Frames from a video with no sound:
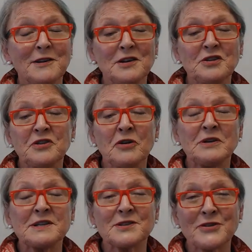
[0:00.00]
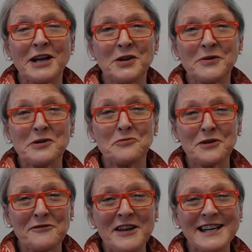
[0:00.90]
You know, in Australia we
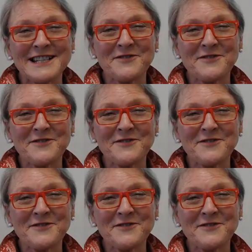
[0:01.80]
abbreviate